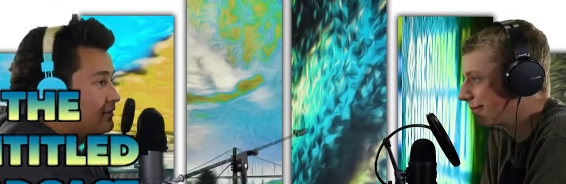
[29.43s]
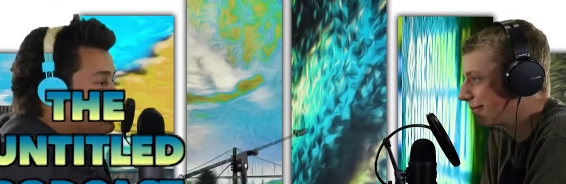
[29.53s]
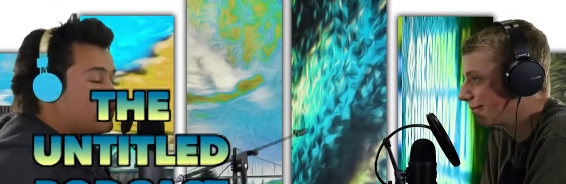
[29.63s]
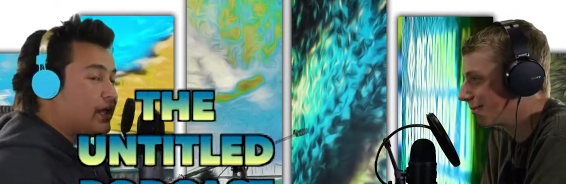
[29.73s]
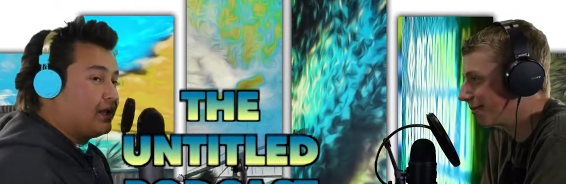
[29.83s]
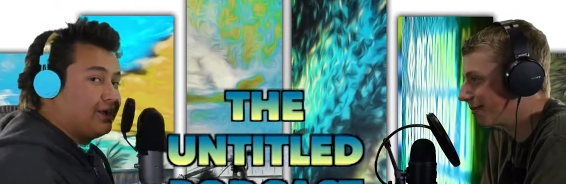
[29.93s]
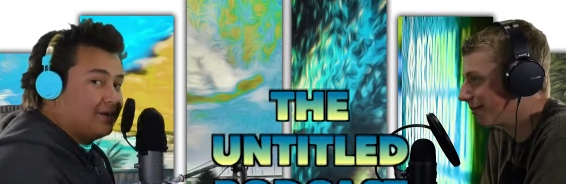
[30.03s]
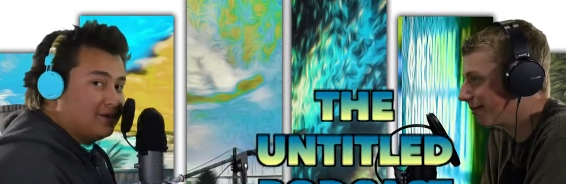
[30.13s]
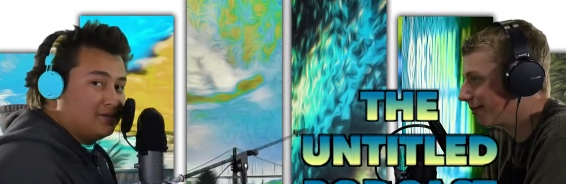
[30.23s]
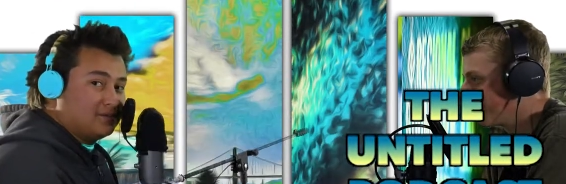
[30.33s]
Speaker 1: We can't
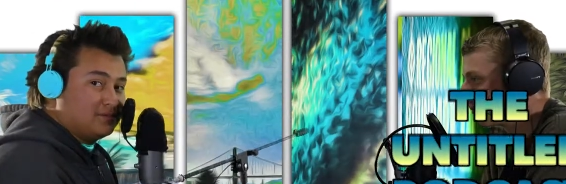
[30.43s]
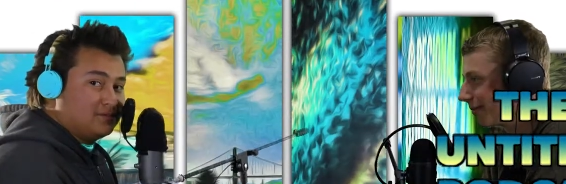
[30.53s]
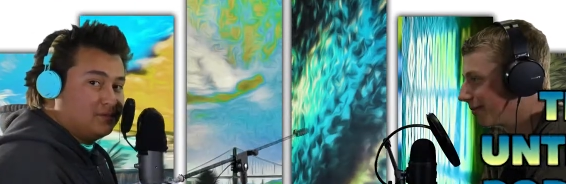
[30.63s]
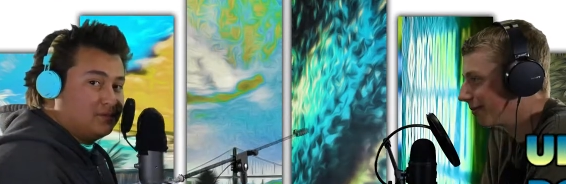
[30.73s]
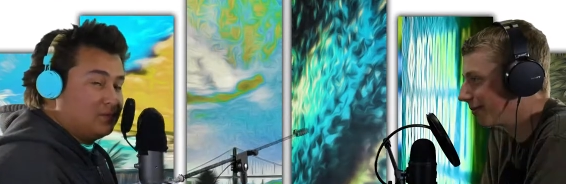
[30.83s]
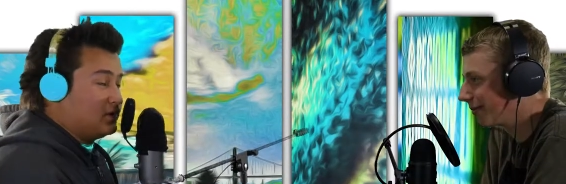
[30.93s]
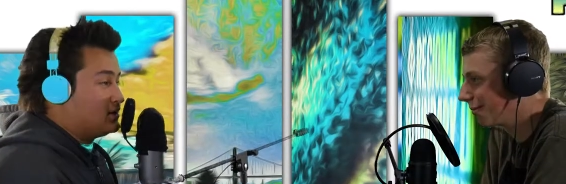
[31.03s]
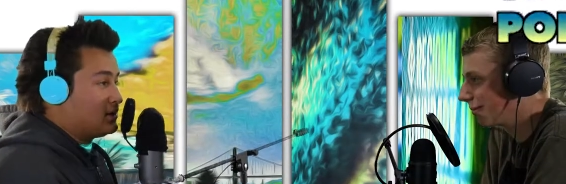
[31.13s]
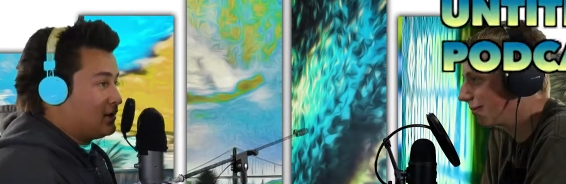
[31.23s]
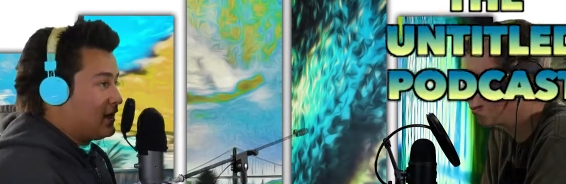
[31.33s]
hear it because
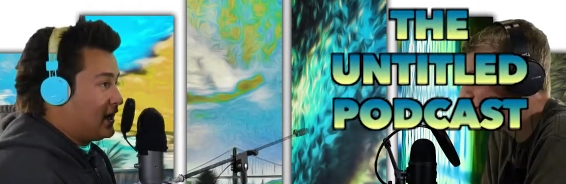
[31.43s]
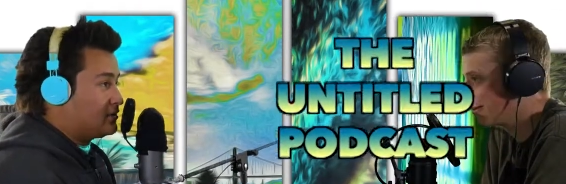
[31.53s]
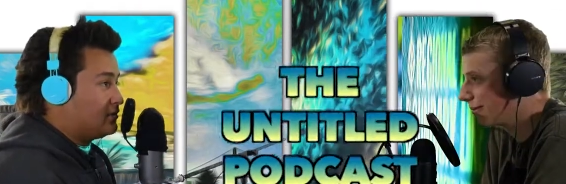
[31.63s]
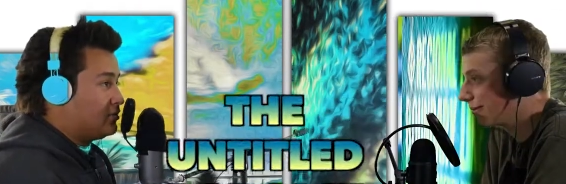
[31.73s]
it's not actually